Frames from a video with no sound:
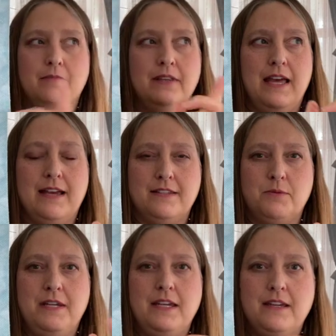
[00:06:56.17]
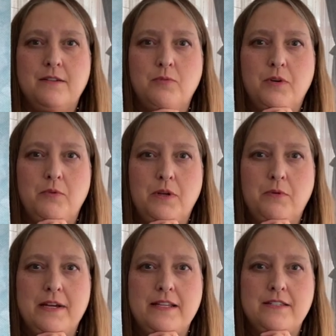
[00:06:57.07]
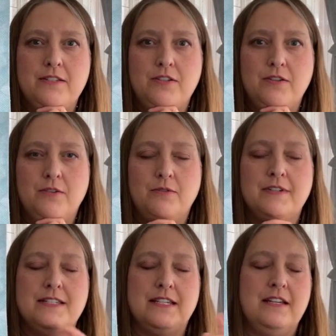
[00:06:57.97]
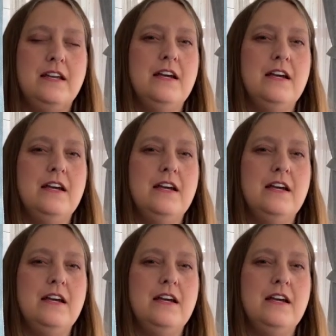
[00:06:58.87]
last weekend when we went to visit